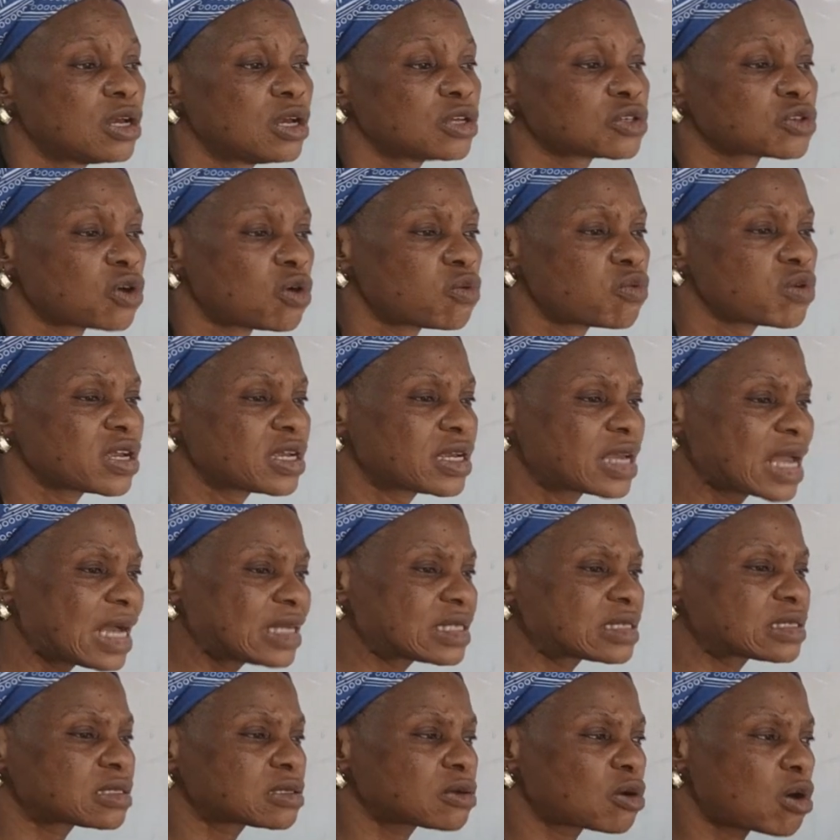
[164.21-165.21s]
So we
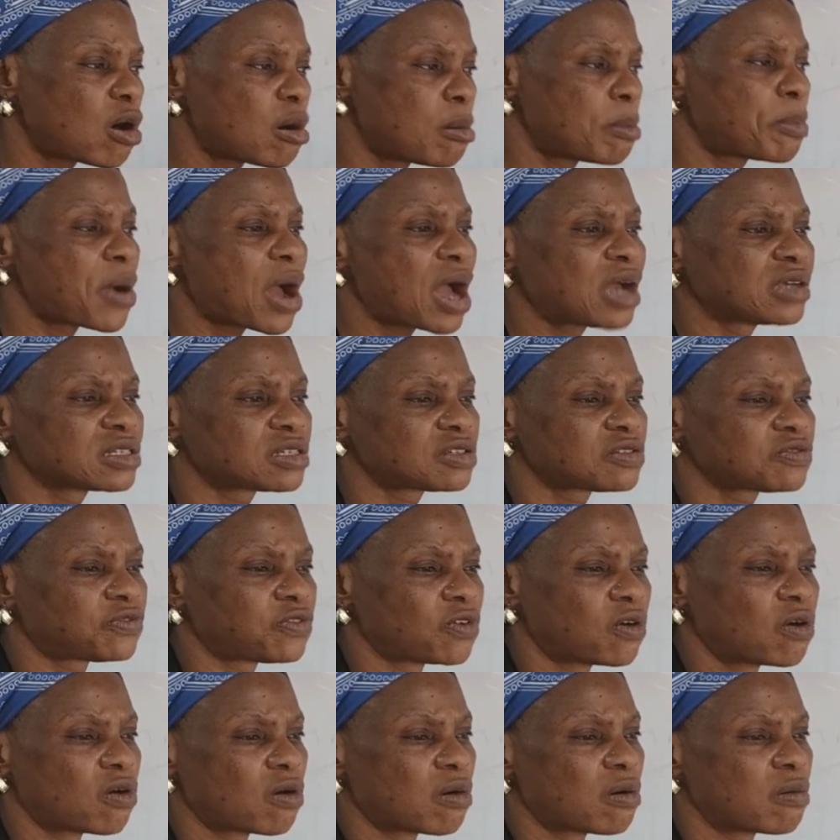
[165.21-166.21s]
get compounds
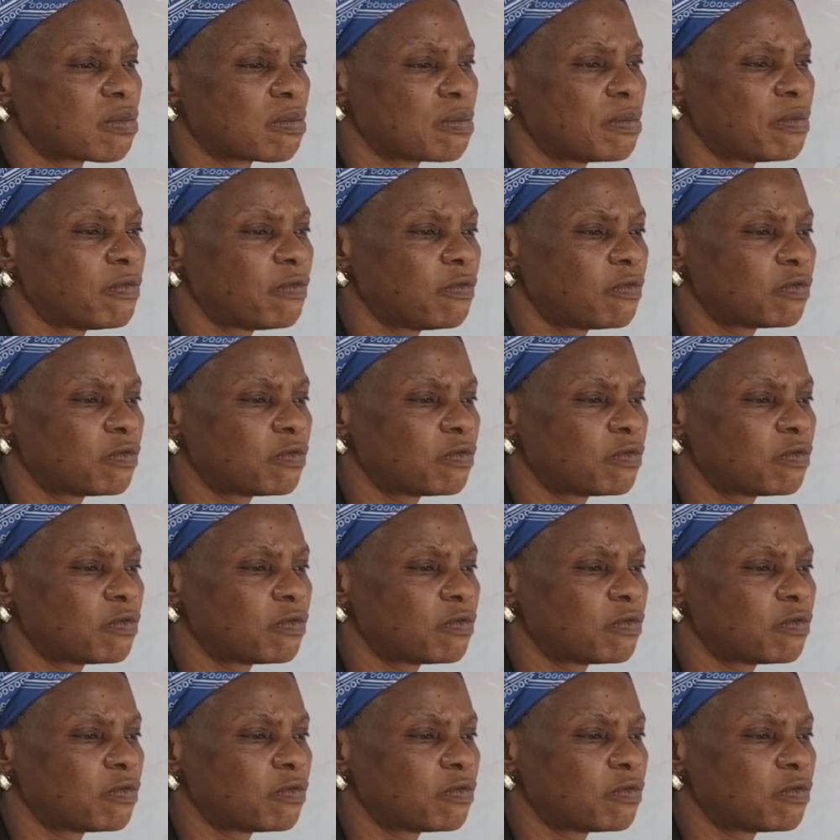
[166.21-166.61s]
to